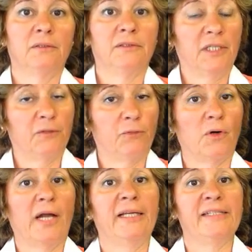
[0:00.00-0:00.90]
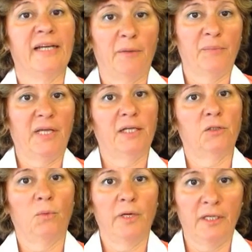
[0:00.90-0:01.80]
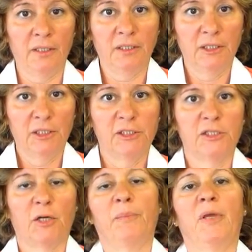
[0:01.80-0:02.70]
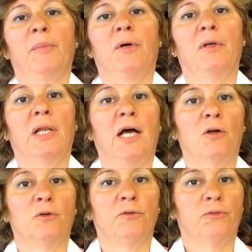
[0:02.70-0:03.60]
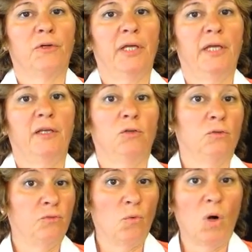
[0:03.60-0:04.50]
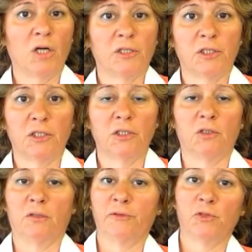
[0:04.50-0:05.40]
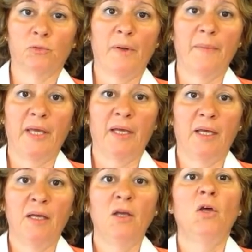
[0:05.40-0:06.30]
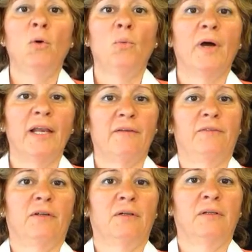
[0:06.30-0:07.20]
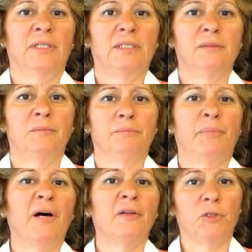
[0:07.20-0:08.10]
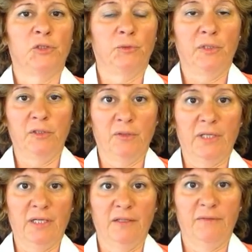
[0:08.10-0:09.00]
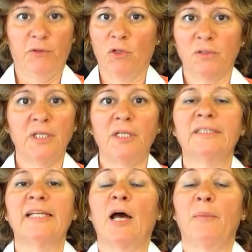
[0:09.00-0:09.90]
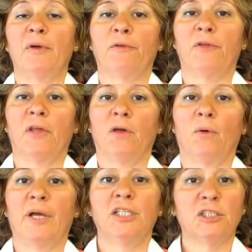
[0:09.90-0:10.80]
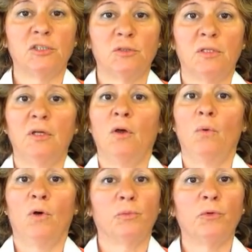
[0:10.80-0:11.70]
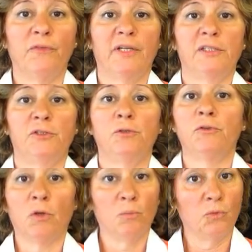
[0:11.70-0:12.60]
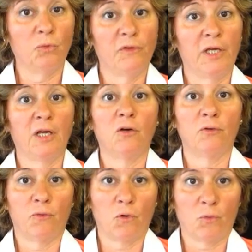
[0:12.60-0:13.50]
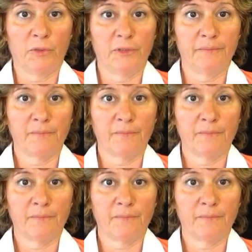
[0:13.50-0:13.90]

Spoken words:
Therefore, I tapped that away. Some people are afraid of water, of swimming, whatever bothers you in your life. You don't need to tap everything away, just what prevents you from moving forward.